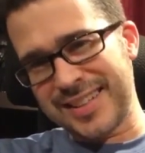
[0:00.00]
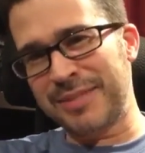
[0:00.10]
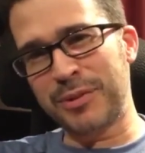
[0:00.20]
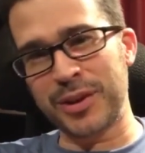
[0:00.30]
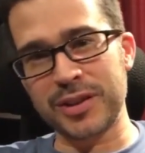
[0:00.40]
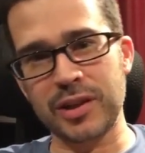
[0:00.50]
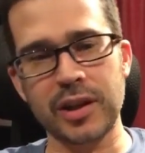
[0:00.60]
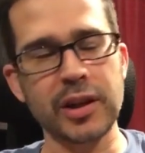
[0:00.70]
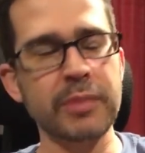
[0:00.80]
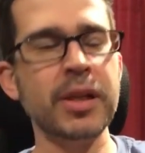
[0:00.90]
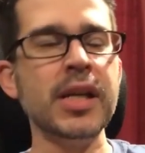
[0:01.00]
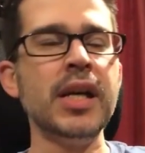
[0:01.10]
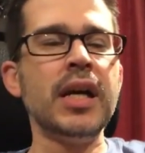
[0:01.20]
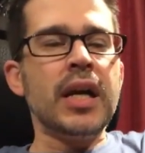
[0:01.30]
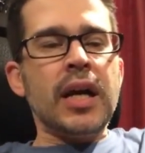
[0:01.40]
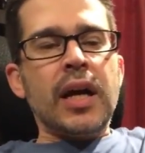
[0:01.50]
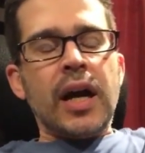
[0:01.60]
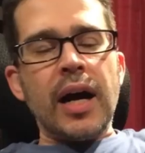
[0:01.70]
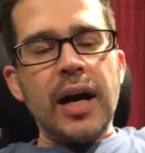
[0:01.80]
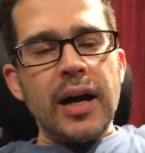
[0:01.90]
as I'm going to start calling him.
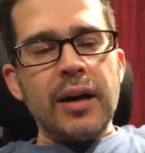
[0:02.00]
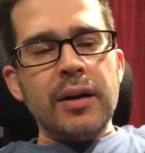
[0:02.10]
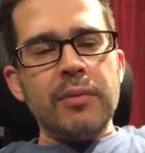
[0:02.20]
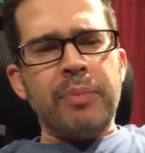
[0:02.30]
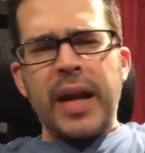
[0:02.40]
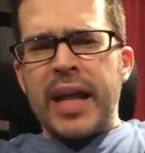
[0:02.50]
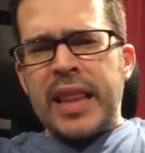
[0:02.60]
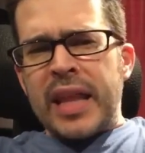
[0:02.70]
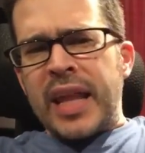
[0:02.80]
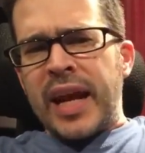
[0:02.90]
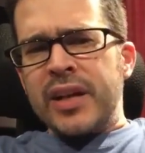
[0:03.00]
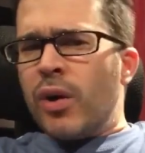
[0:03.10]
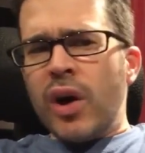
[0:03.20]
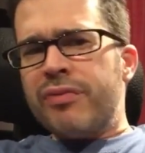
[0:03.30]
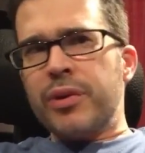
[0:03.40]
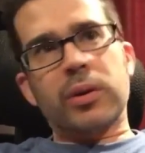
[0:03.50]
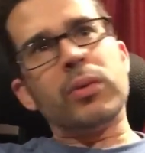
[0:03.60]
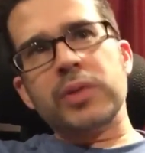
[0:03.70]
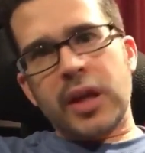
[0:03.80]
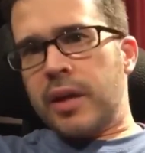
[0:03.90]
Uh, but I, that I know of, there
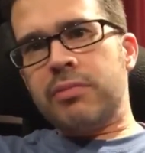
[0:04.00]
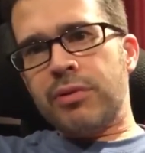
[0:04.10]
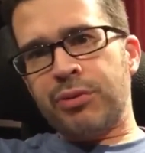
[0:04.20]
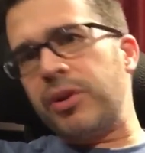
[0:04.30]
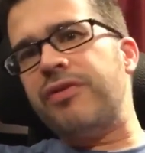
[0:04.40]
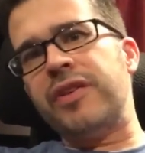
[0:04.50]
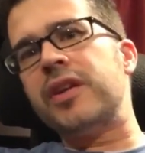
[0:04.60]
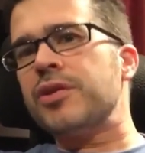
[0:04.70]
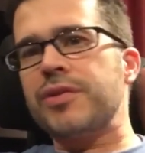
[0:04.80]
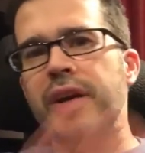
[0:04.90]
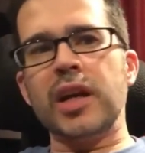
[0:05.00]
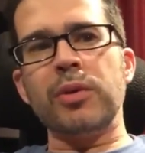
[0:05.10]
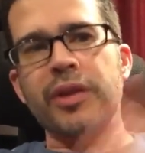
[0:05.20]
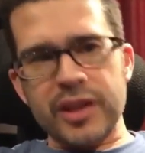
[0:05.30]
are only three figures available.